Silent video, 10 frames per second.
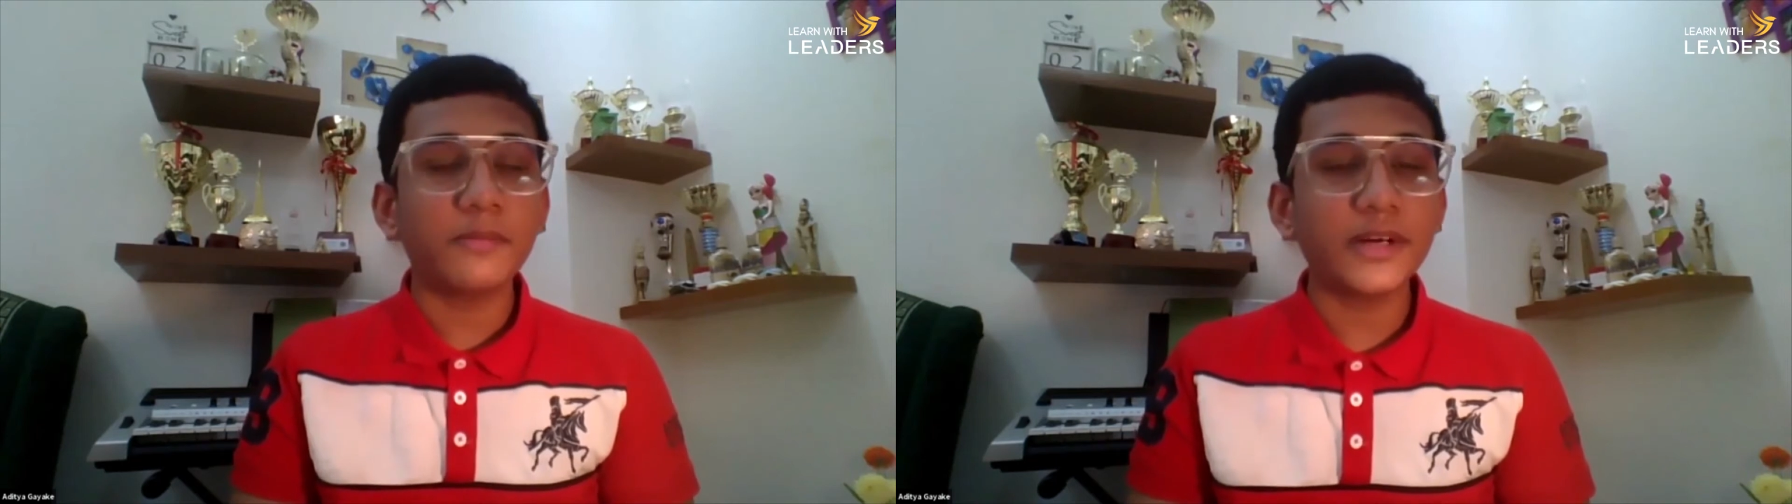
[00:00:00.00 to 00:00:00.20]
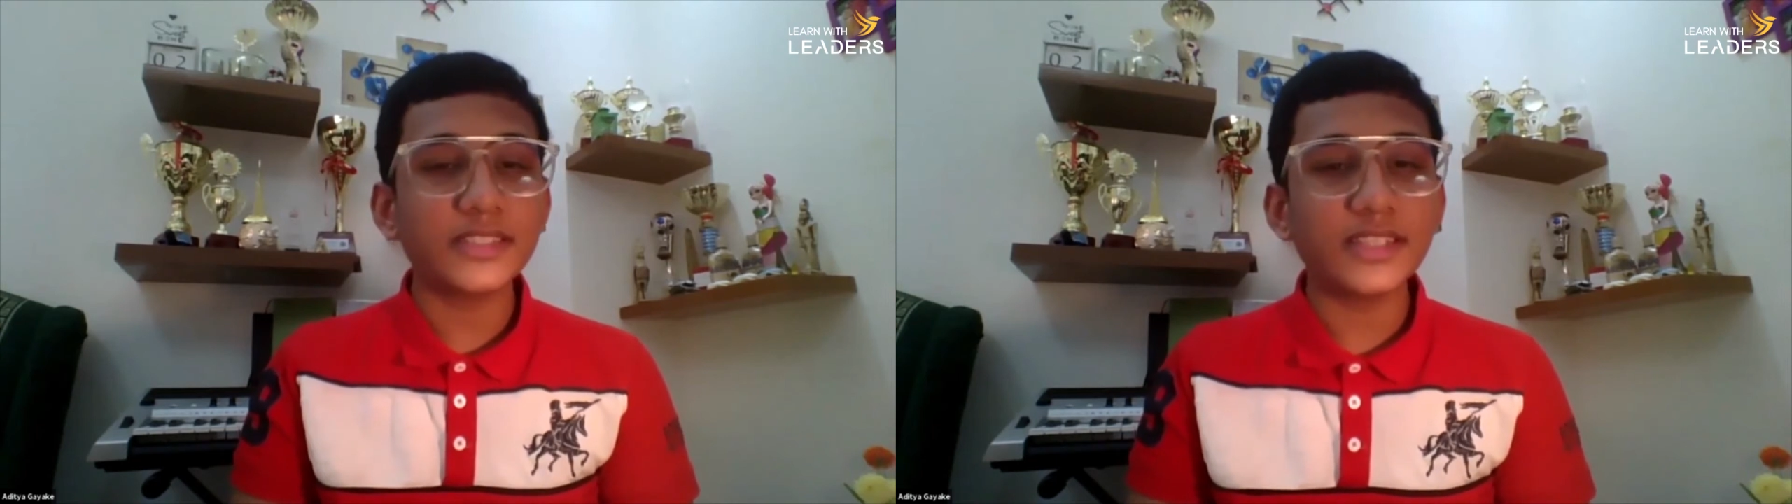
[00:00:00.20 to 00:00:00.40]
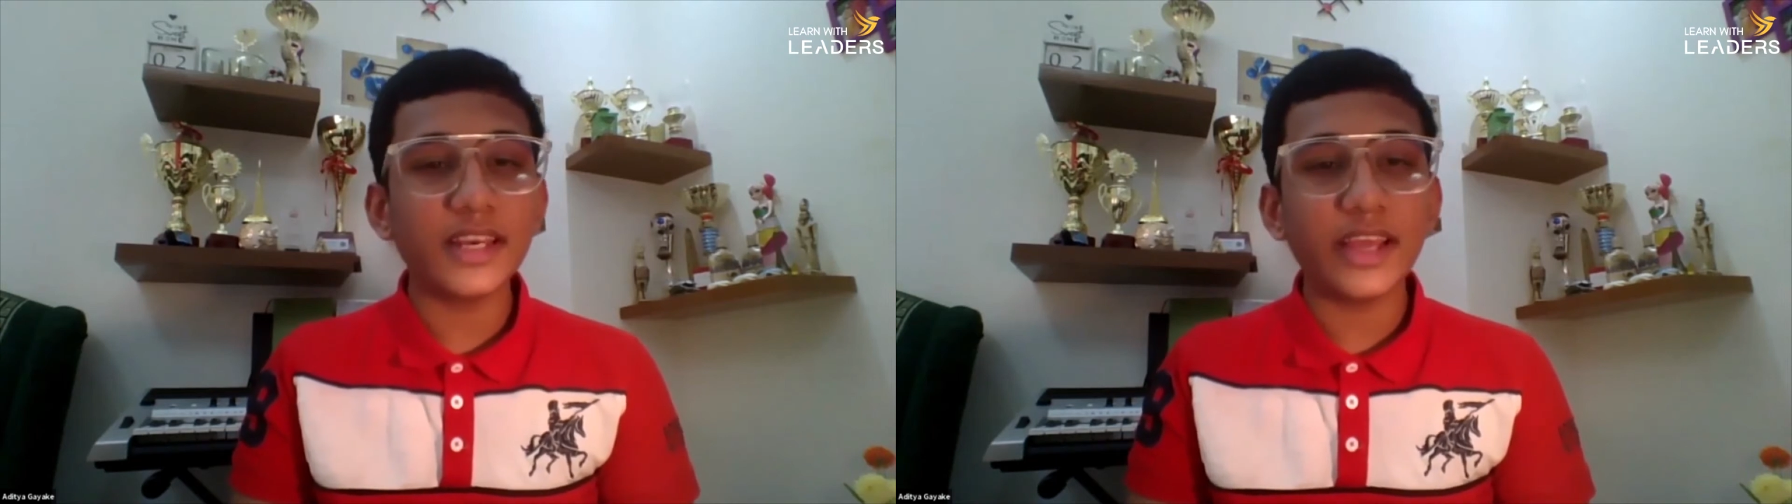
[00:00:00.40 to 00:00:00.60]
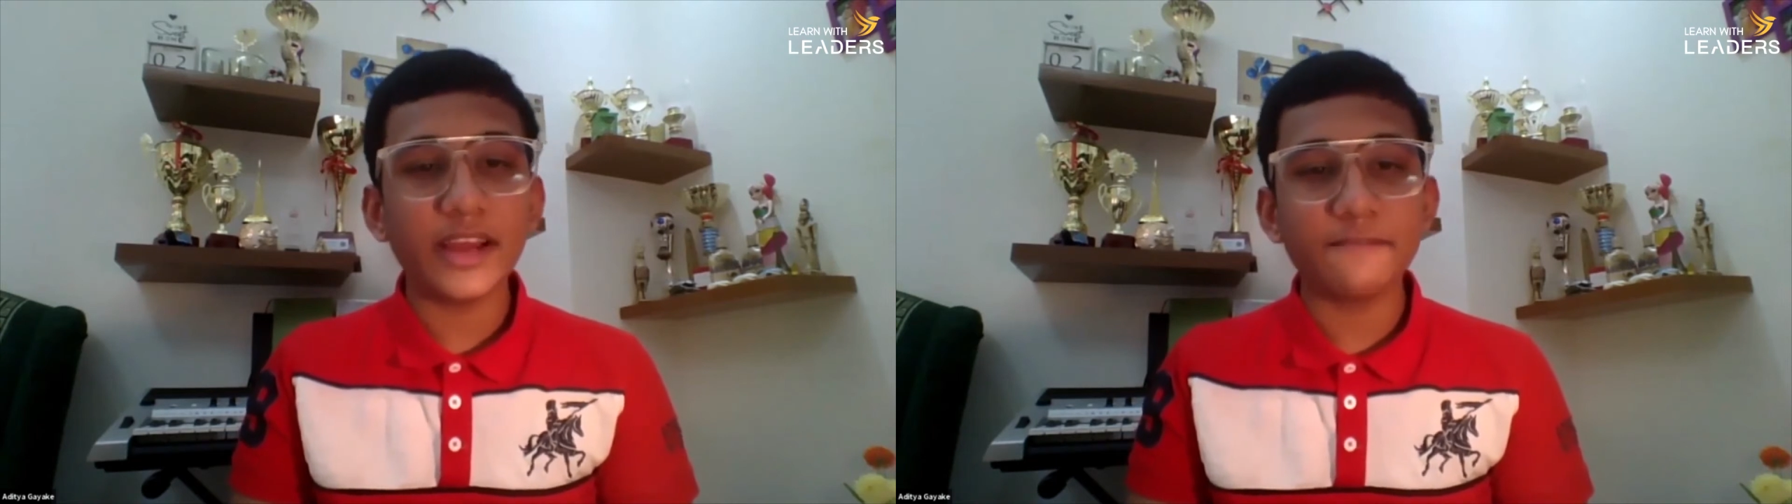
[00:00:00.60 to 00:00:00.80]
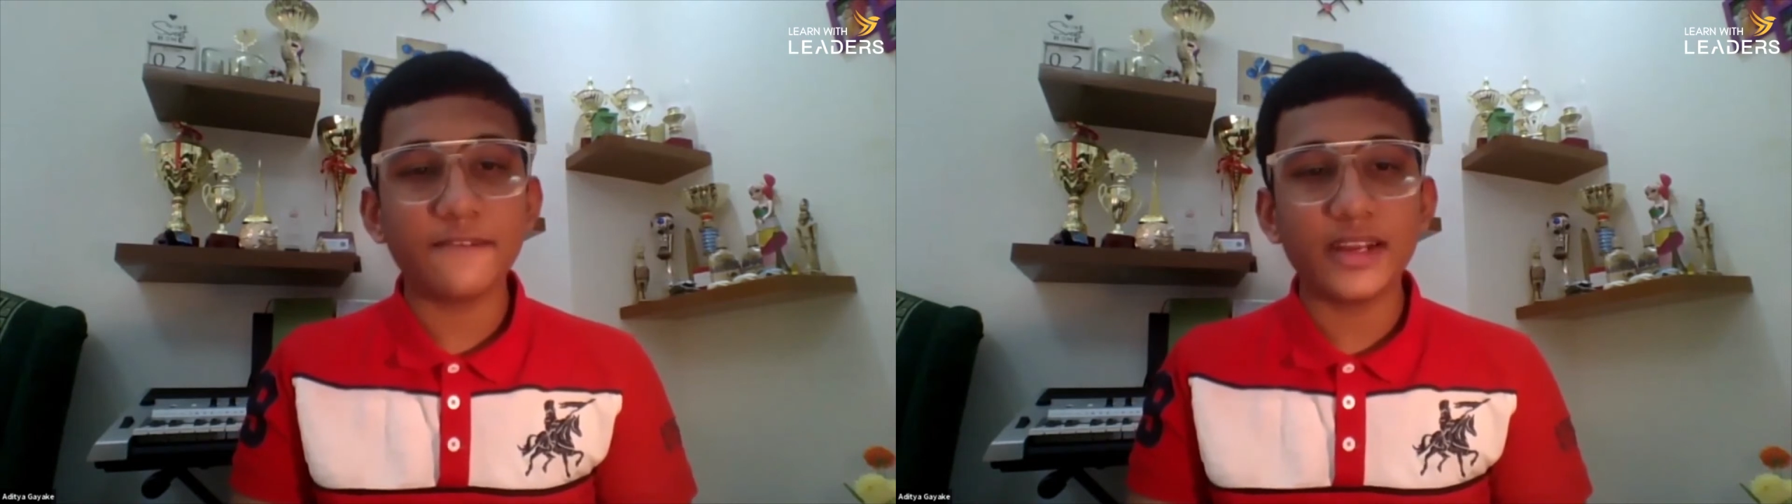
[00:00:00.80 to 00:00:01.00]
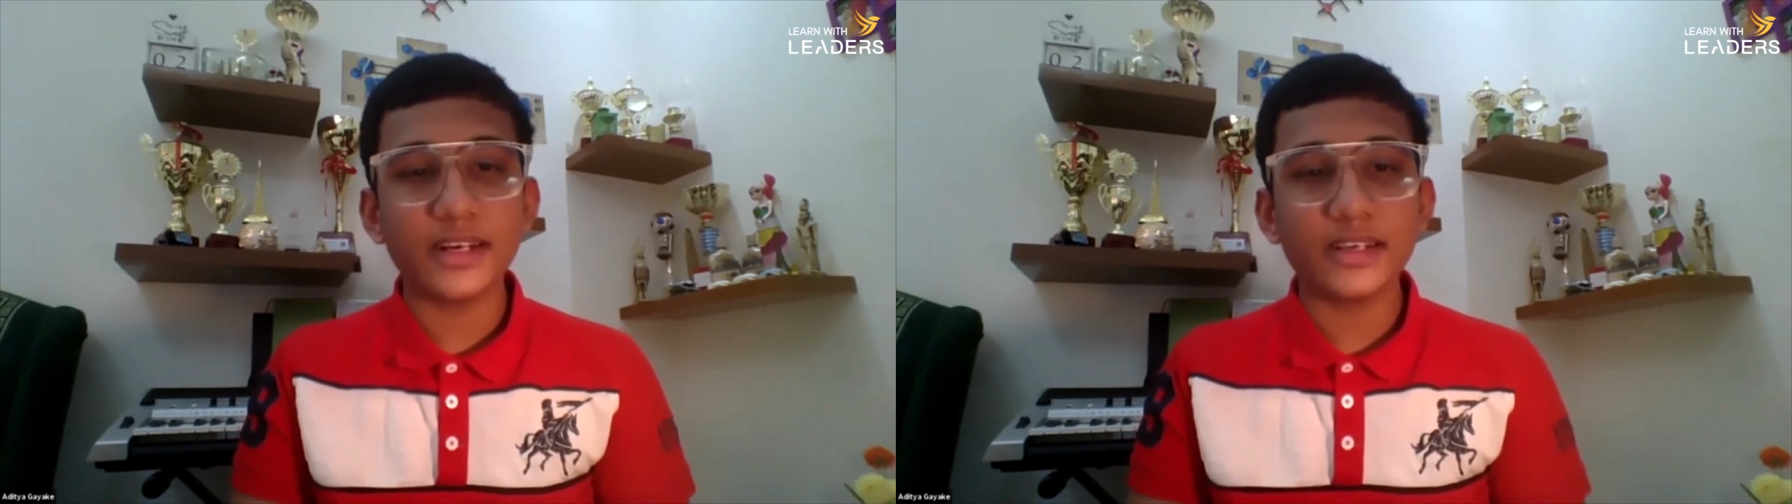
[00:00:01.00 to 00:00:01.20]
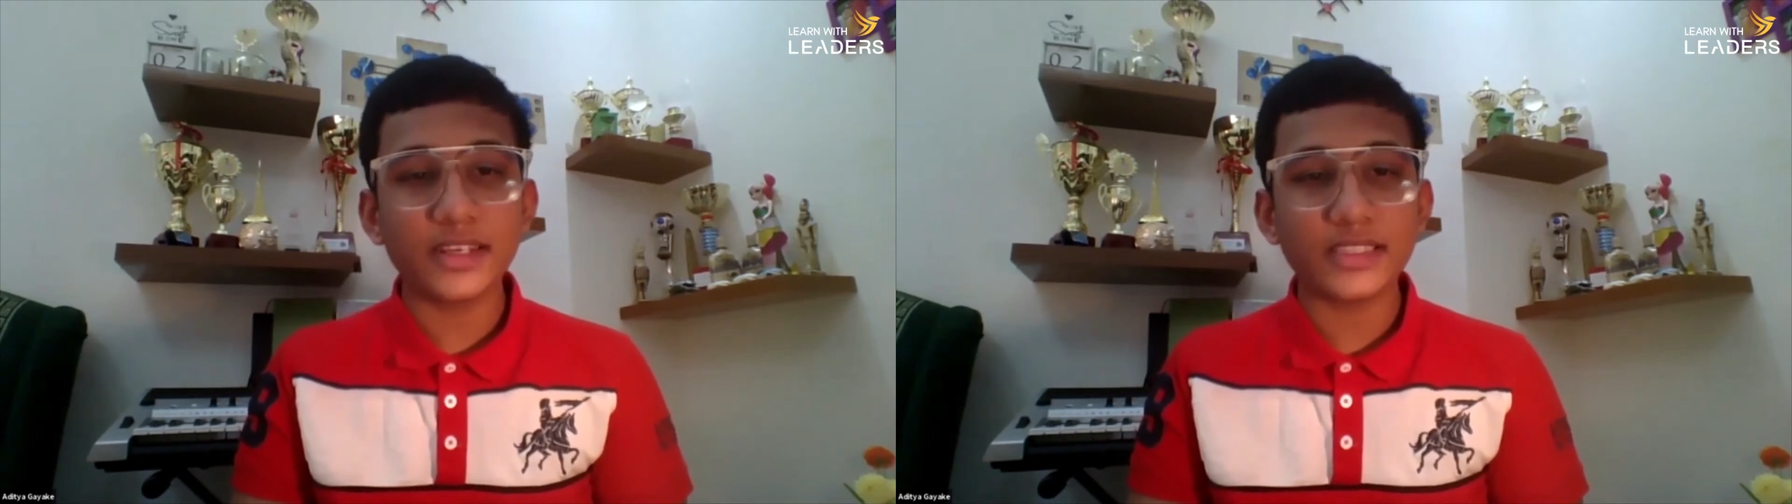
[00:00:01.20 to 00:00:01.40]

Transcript: Personally, I felt